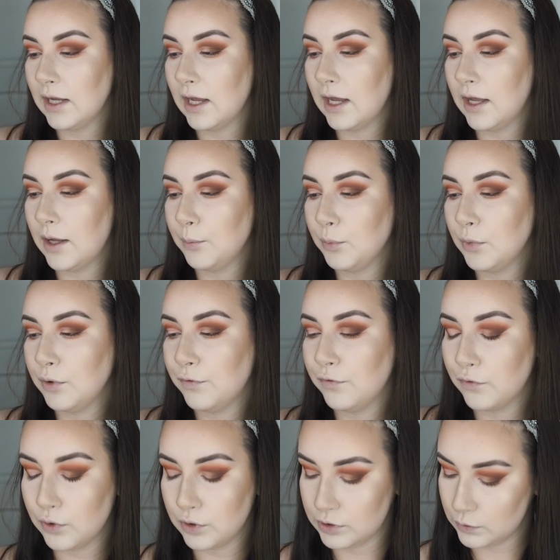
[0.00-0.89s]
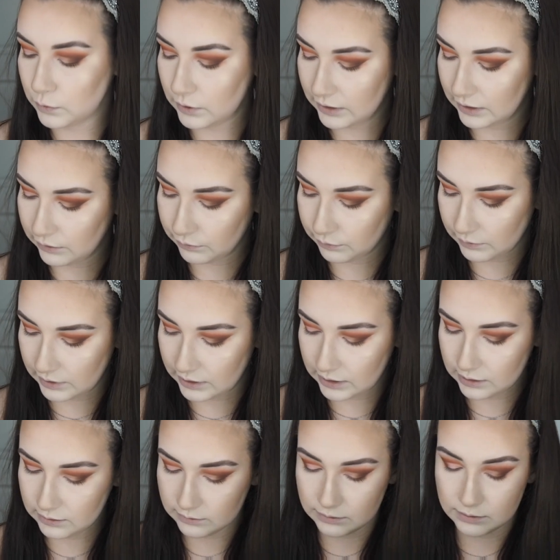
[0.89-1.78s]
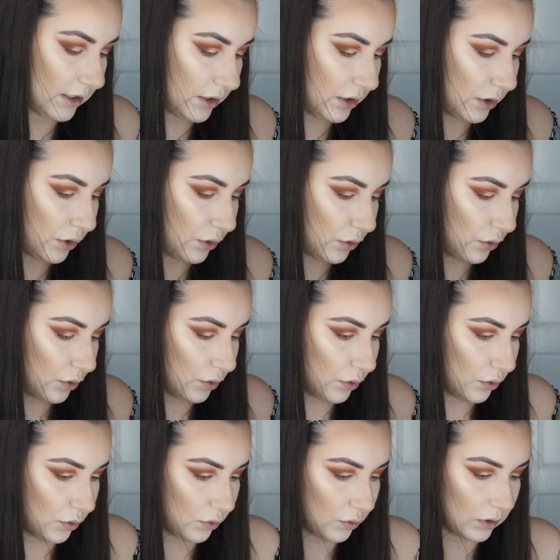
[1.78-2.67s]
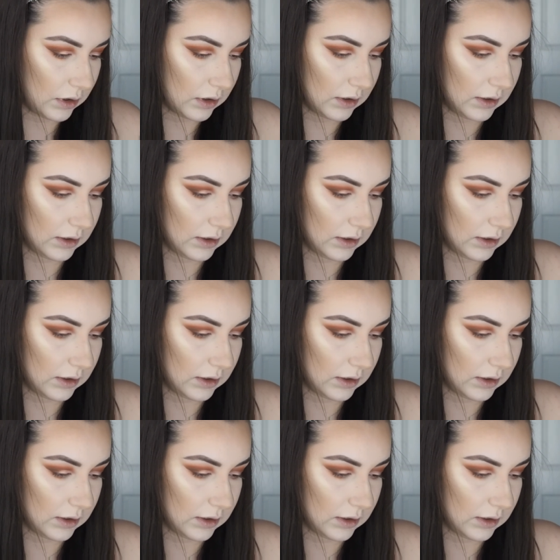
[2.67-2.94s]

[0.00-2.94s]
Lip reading: M423 into